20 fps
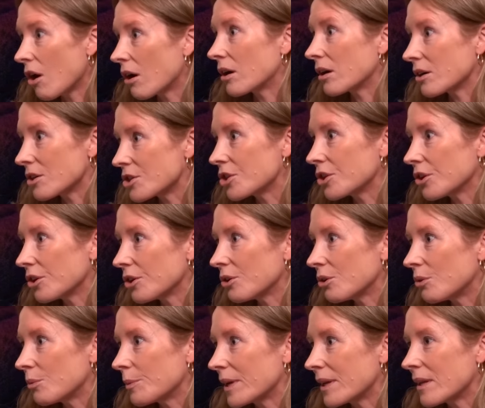art
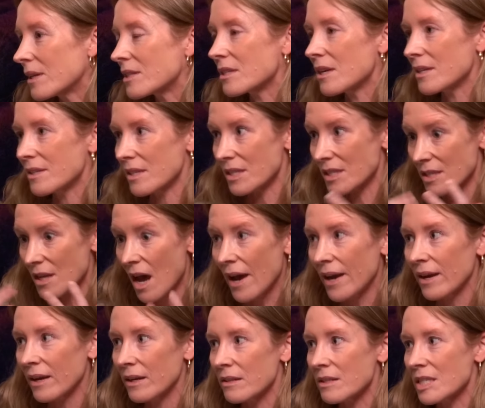too. I mean, it's a
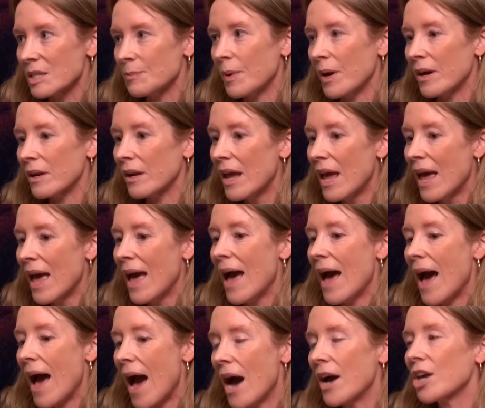science, but
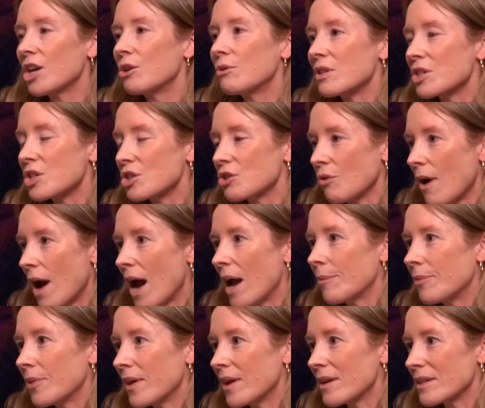how you
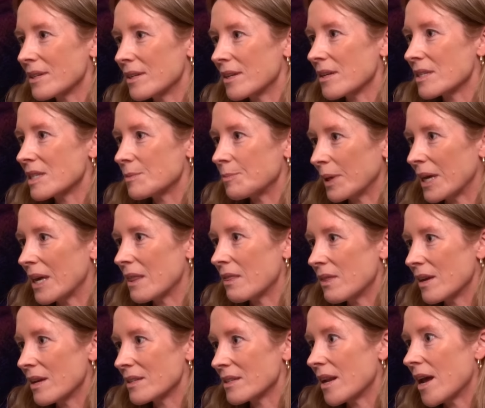describe things and explain
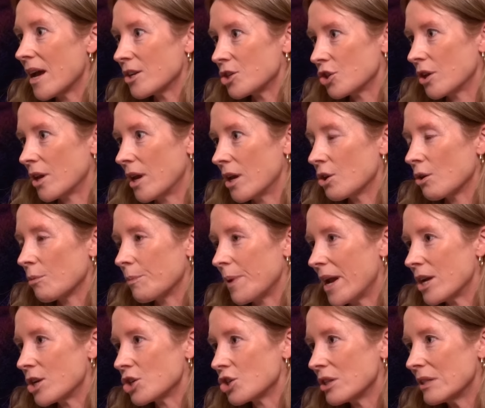things and educate your
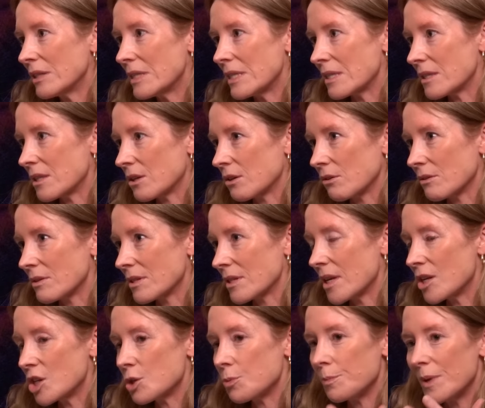patients, there's
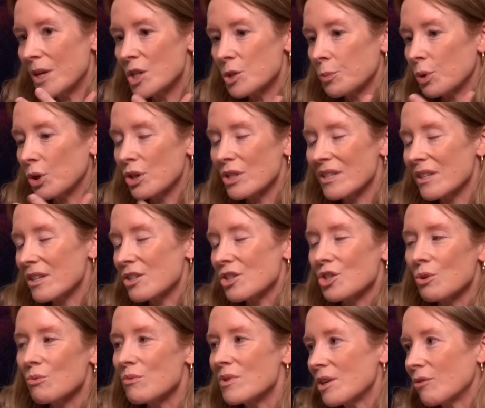each person is
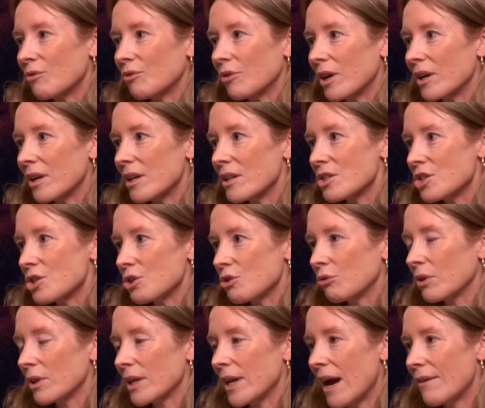so different. And so you
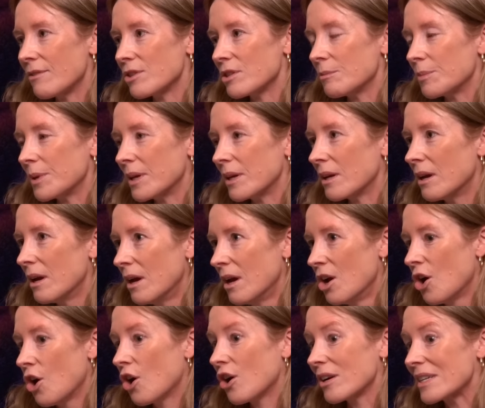really have to be
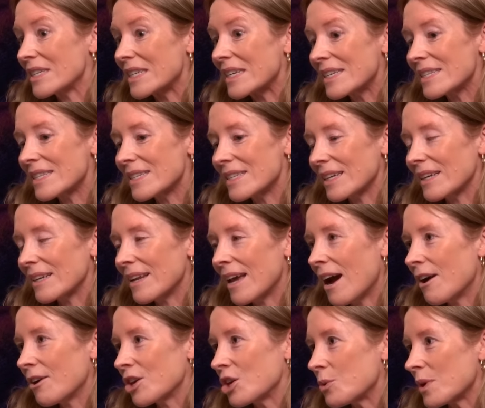artistic in
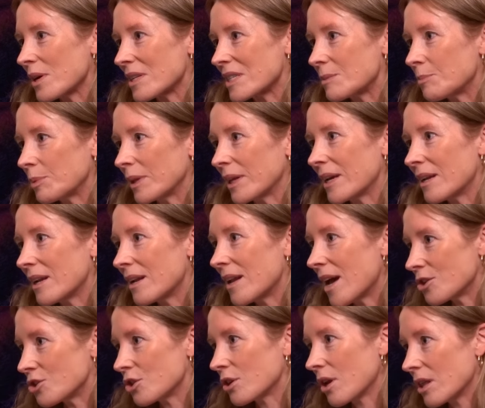how you explain and
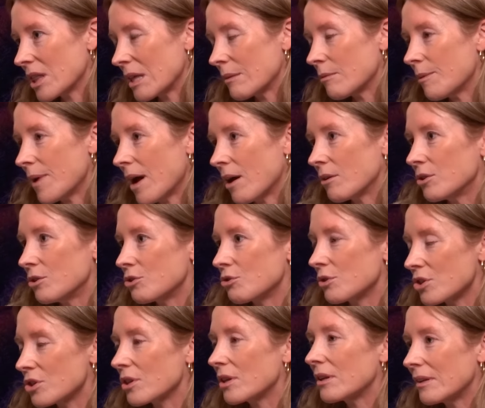educate them about
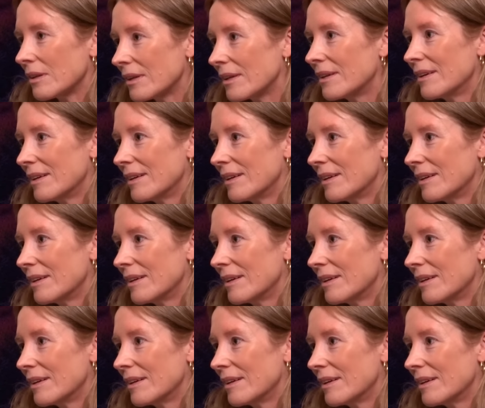nutrition.